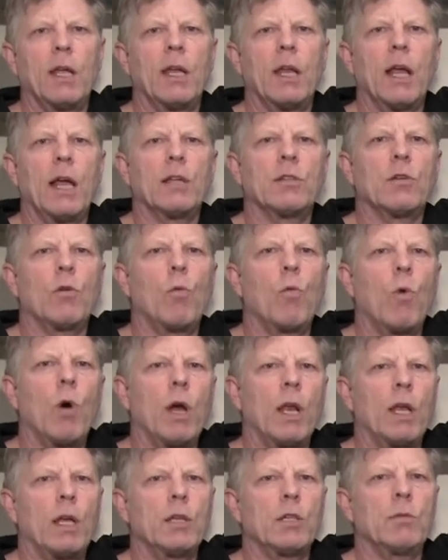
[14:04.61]
It has a
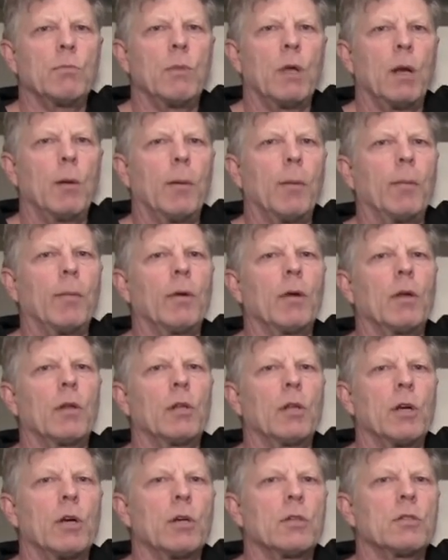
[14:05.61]
1-inch minimum
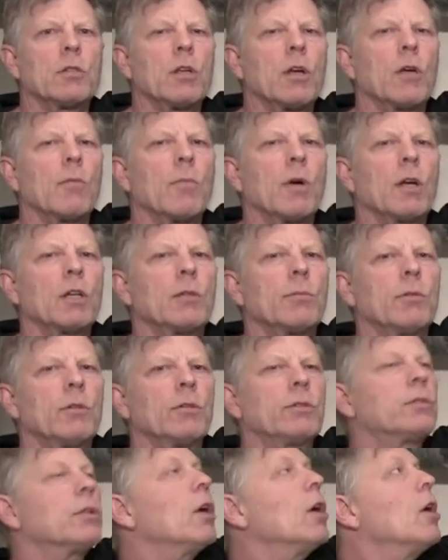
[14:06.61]
clearance to
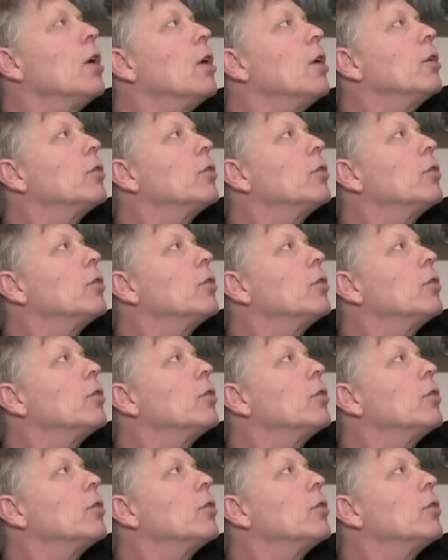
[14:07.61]
combustibles,